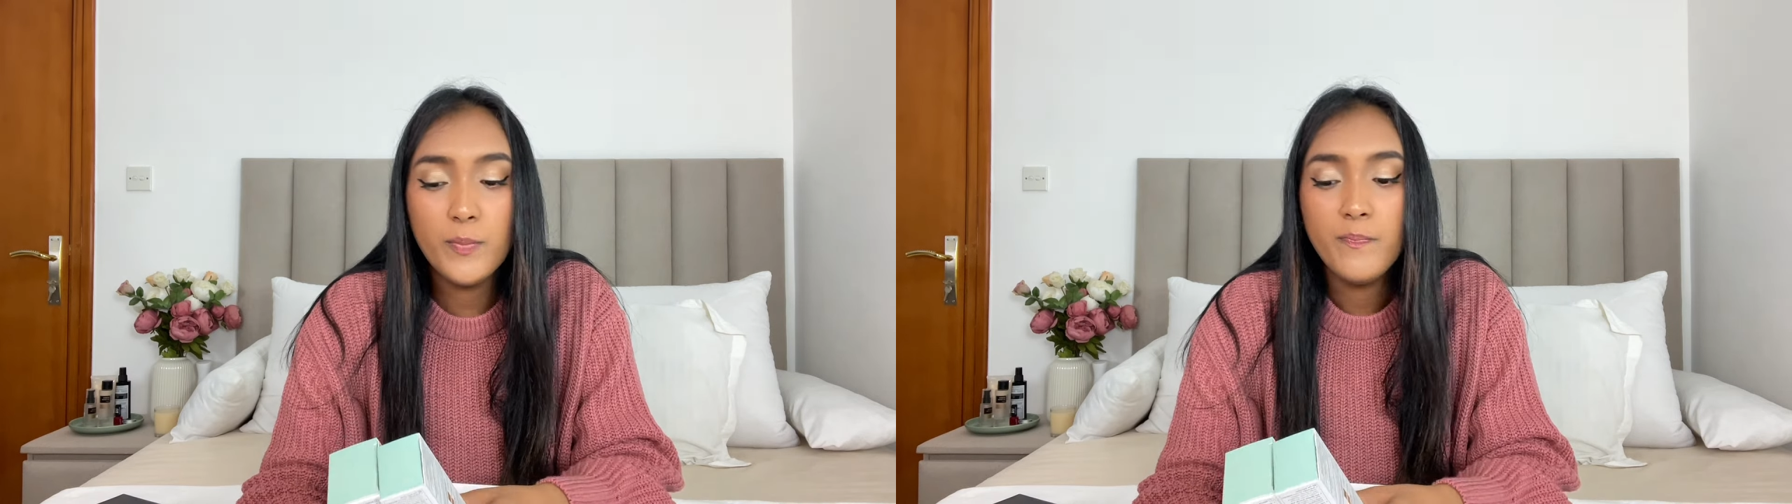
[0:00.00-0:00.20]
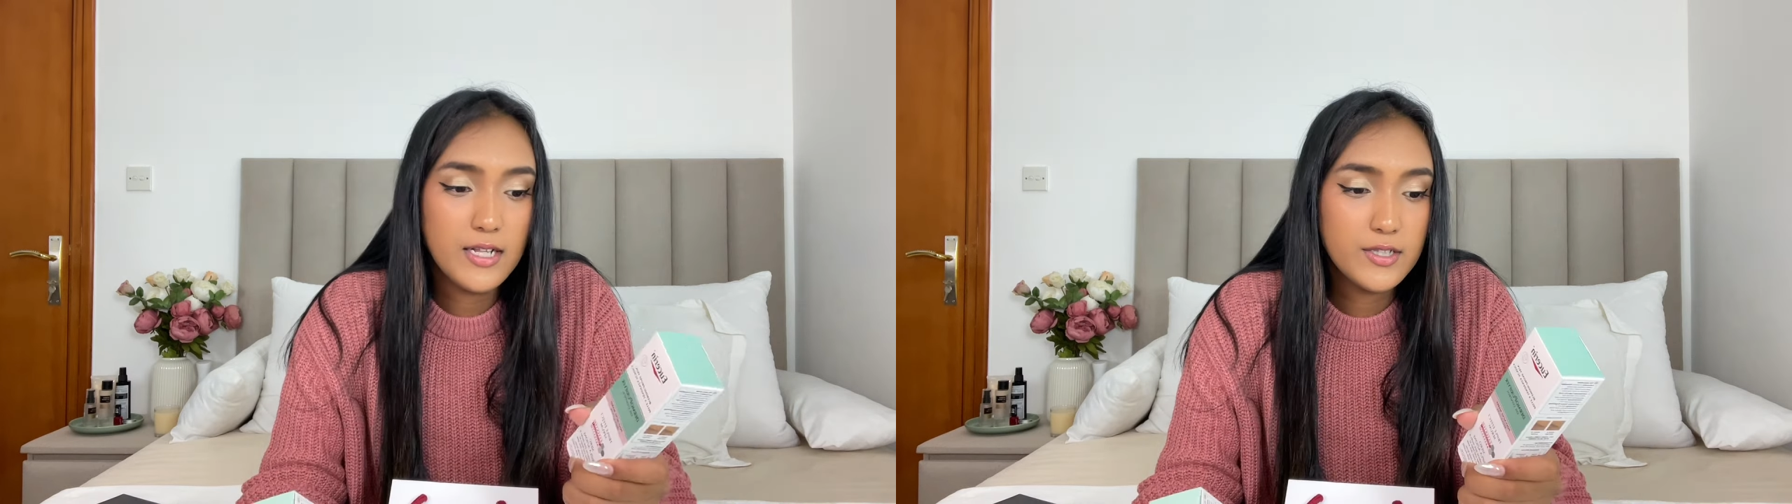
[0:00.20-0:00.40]

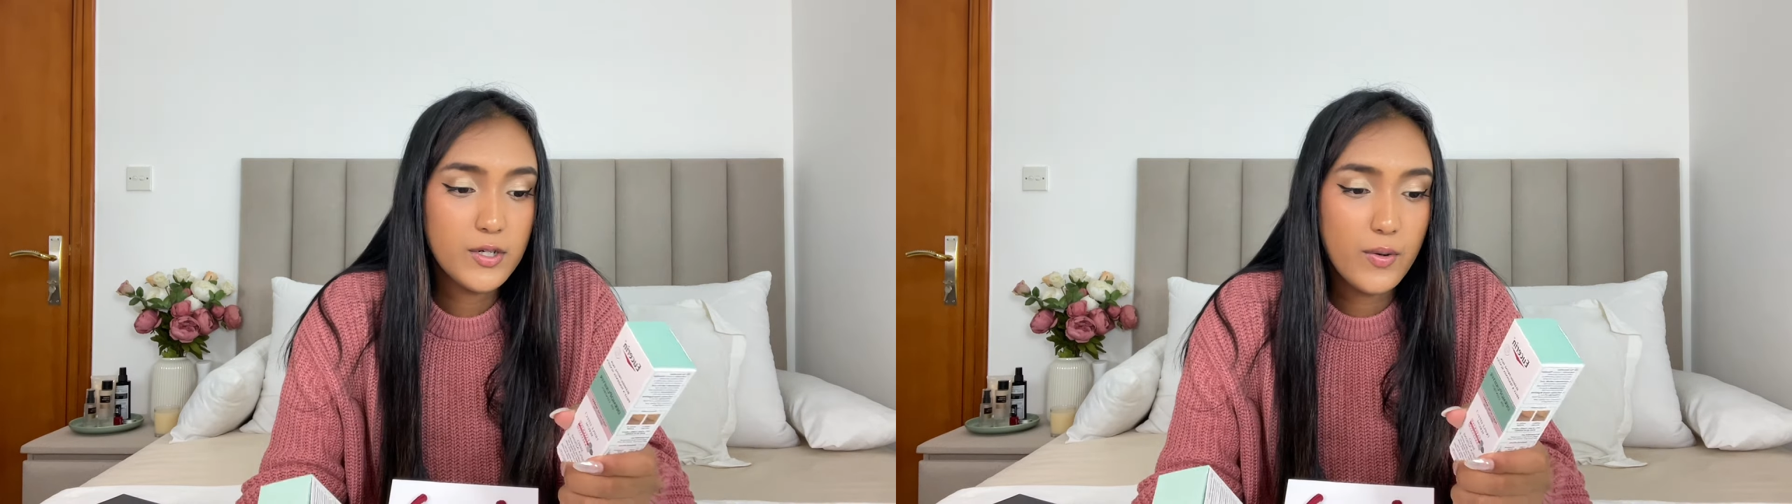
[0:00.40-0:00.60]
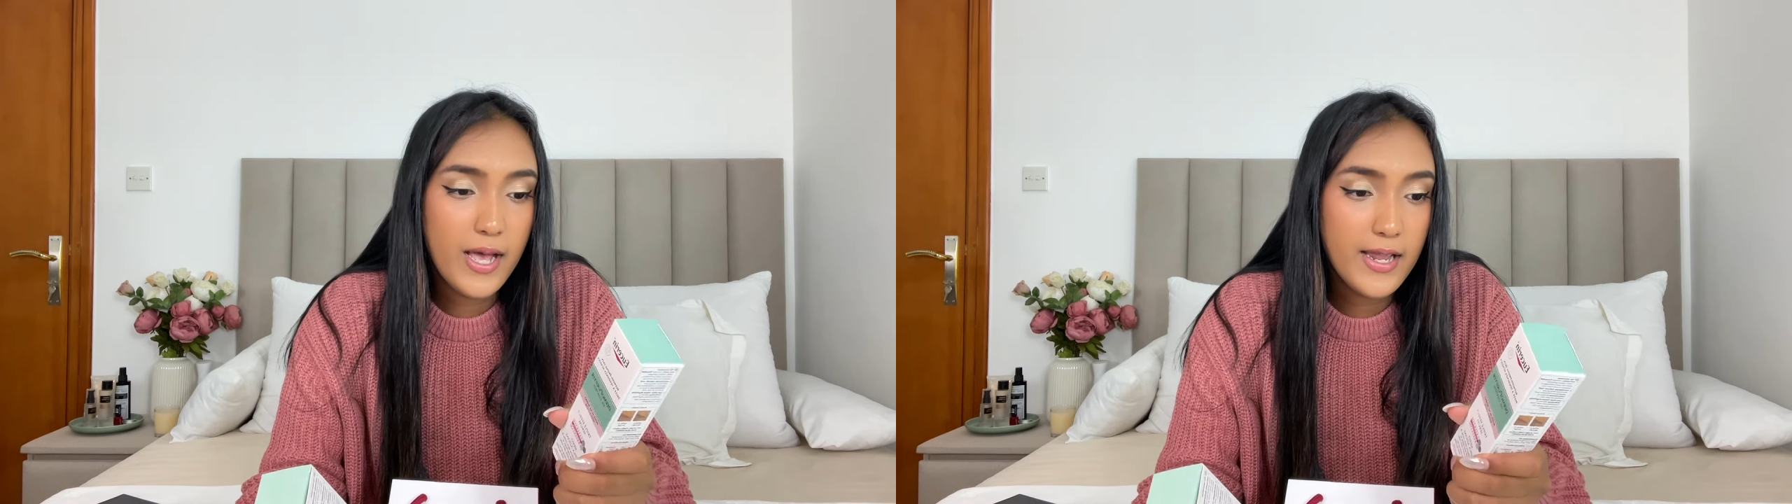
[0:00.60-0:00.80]
let's
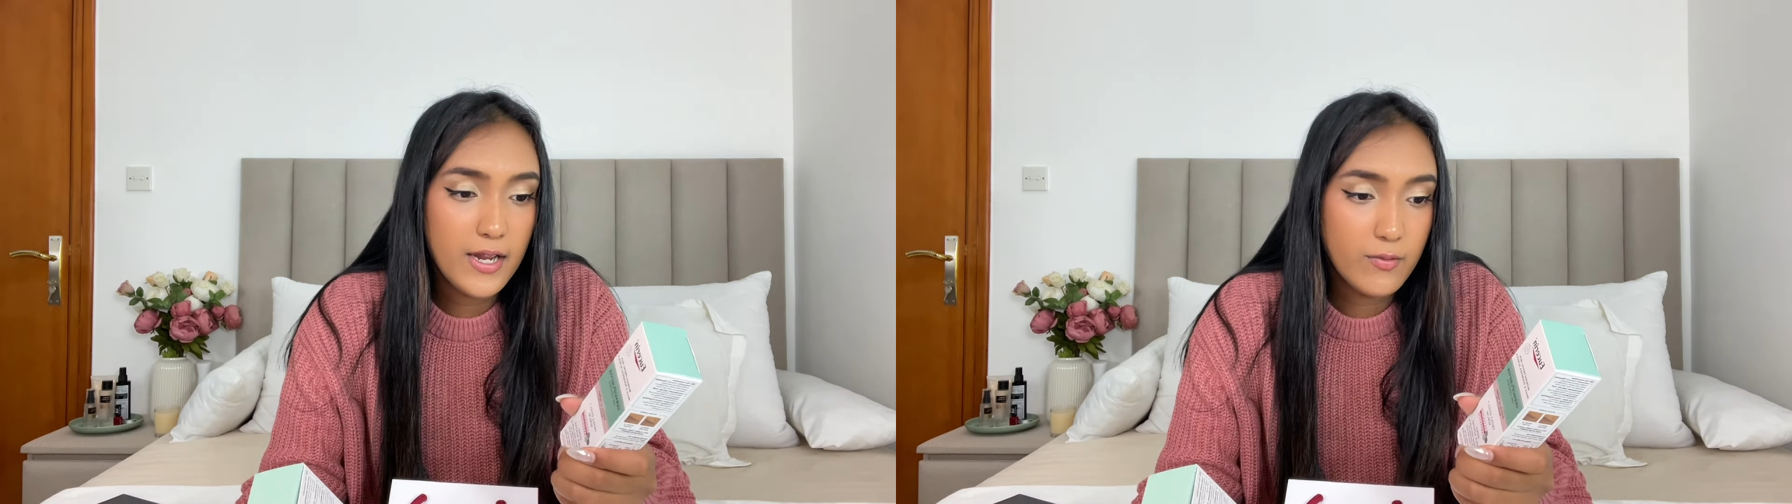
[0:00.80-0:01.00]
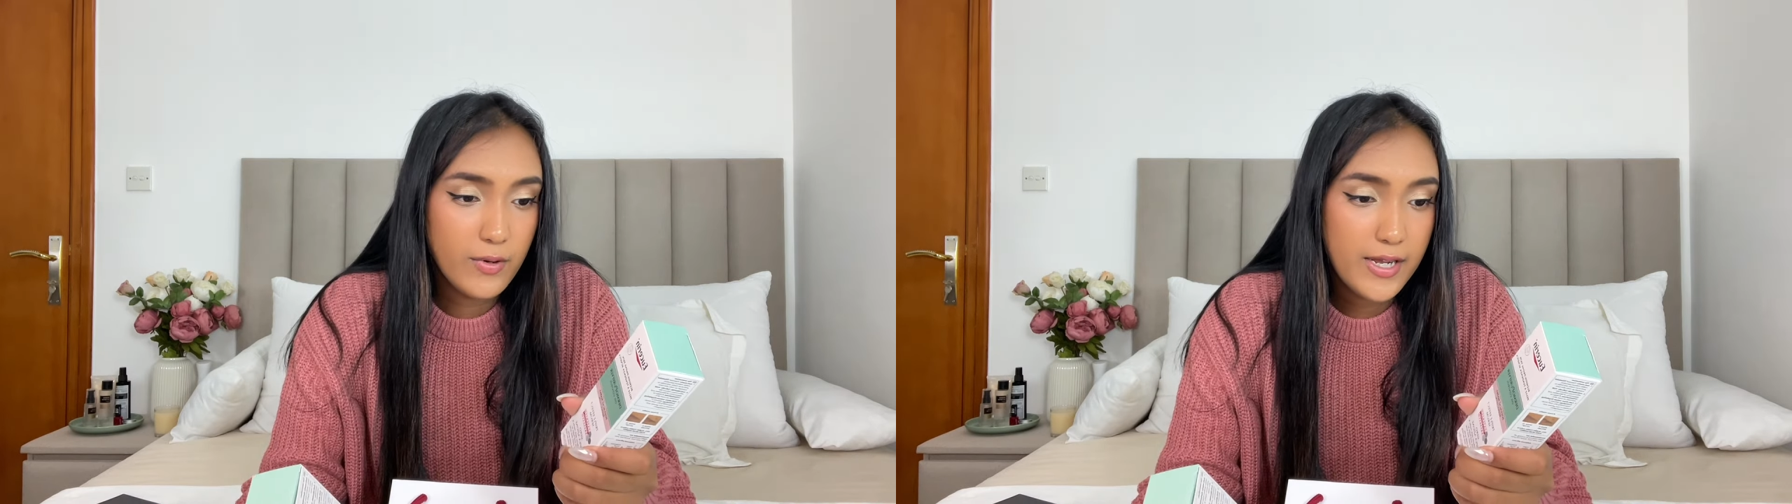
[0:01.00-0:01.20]
go ahead
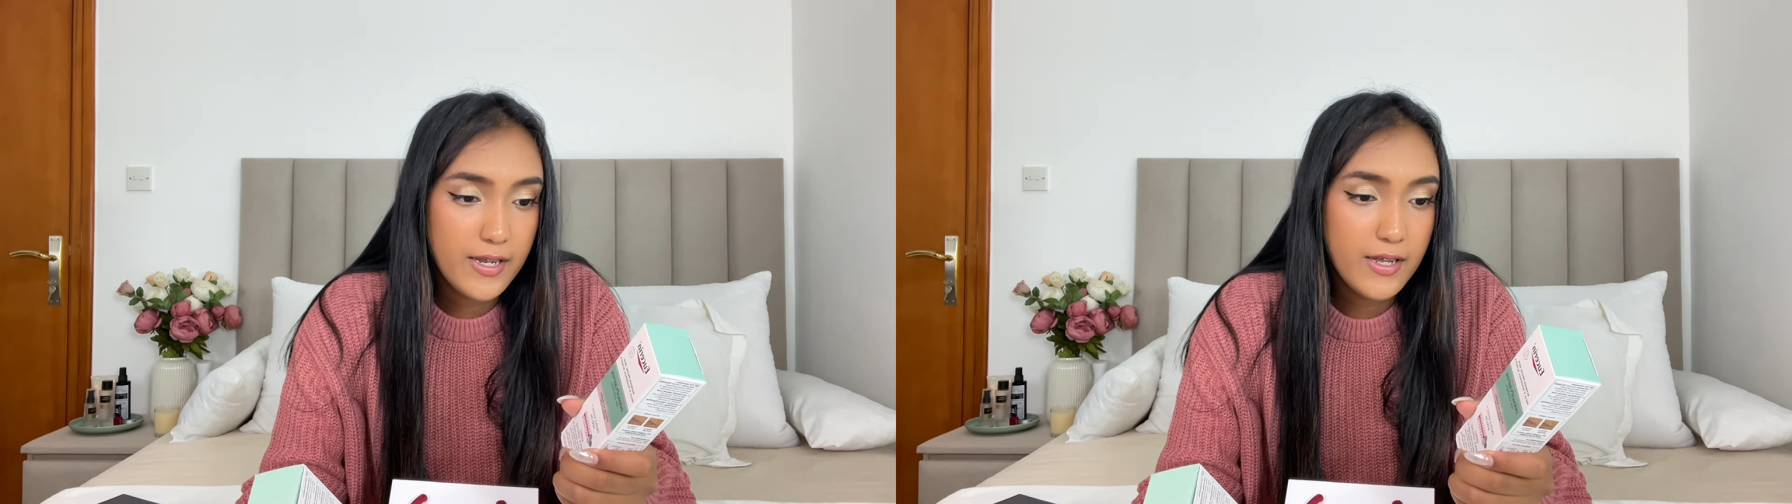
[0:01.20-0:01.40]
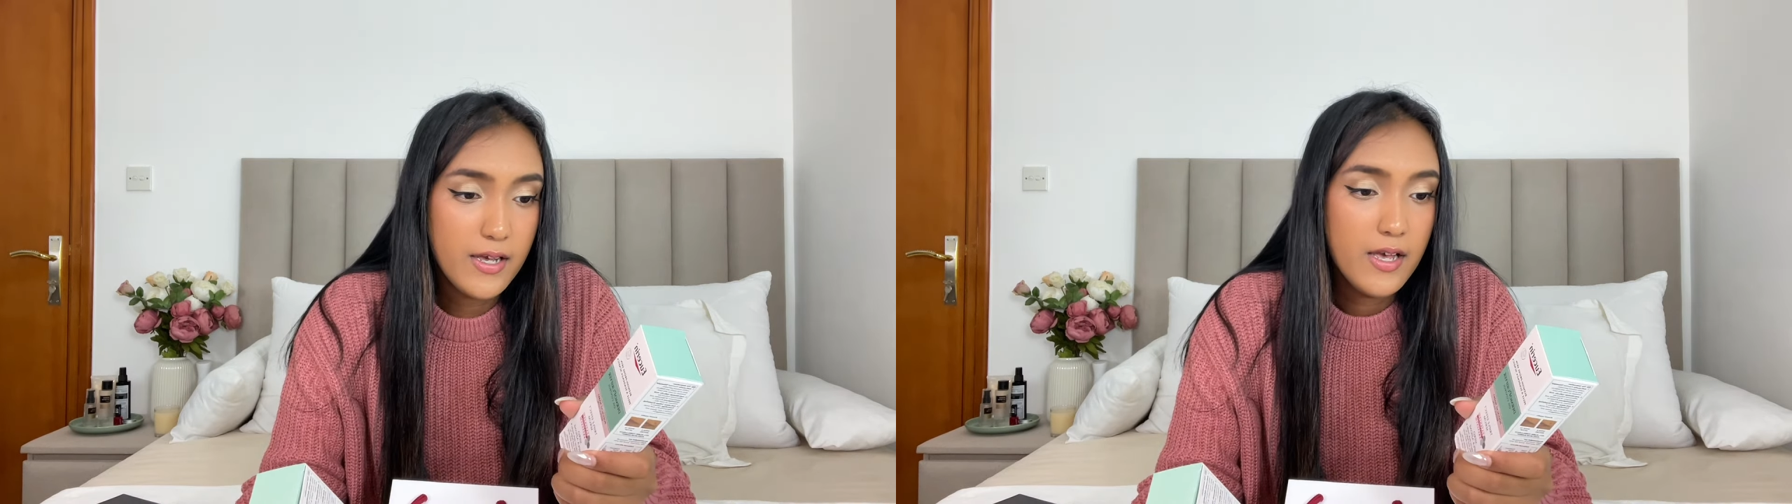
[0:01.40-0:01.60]
and
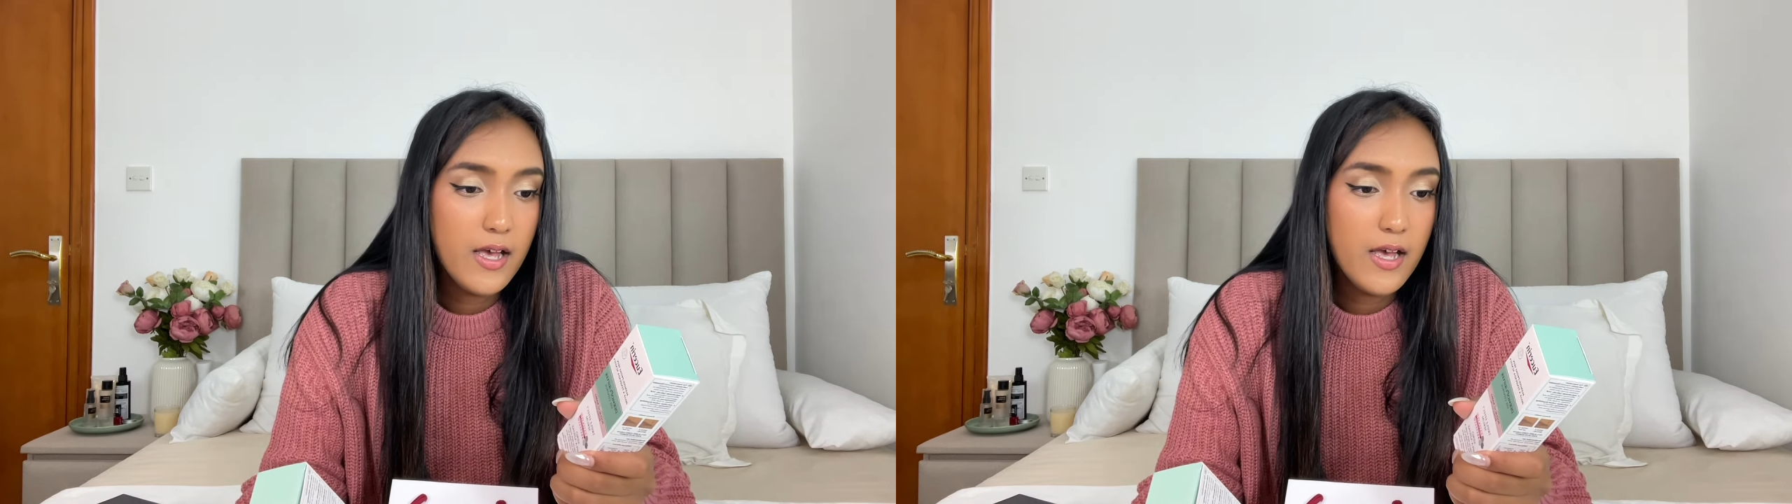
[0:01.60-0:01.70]
read